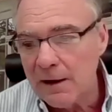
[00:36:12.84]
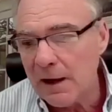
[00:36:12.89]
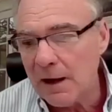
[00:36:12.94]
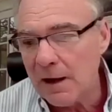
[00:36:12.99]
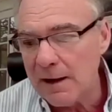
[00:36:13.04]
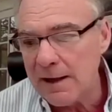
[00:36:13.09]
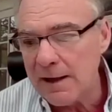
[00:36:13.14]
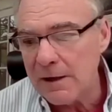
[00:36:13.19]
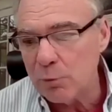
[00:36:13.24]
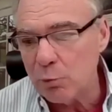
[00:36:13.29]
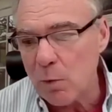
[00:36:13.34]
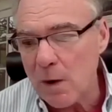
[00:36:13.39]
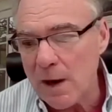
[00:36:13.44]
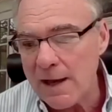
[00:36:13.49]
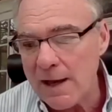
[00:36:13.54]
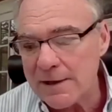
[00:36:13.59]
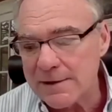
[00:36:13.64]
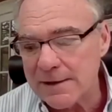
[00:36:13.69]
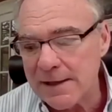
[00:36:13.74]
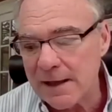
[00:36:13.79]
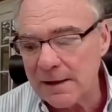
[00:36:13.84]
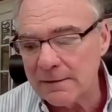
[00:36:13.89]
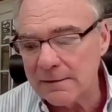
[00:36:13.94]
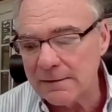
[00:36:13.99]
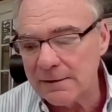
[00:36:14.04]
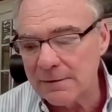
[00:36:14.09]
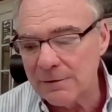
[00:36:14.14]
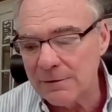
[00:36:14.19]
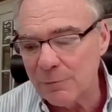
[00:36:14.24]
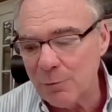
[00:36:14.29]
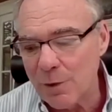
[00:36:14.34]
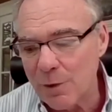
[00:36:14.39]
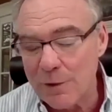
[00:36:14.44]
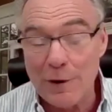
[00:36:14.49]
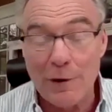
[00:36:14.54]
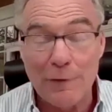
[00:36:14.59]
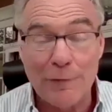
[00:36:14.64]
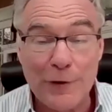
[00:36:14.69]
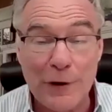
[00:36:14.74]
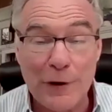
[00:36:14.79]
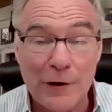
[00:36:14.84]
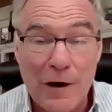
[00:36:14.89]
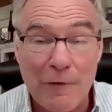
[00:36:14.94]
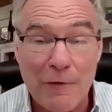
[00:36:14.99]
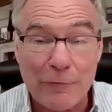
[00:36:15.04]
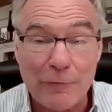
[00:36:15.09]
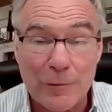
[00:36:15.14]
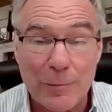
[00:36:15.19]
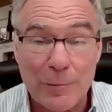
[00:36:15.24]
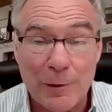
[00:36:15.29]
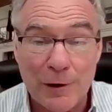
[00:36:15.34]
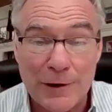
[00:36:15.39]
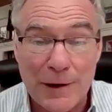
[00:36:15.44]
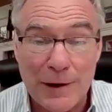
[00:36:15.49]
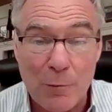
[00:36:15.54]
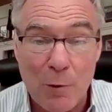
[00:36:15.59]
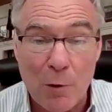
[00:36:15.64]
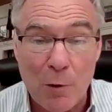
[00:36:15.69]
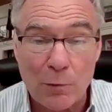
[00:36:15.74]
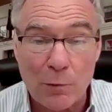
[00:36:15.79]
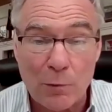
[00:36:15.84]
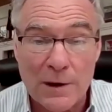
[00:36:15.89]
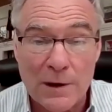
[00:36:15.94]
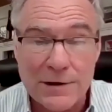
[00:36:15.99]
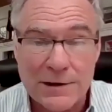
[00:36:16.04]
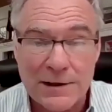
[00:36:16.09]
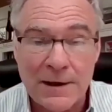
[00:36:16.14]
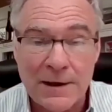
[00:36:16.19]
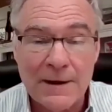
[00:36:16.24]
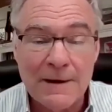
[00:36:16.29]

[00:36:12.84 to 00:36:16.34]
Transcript: in ways where they'll feel comfortable and they won't risk.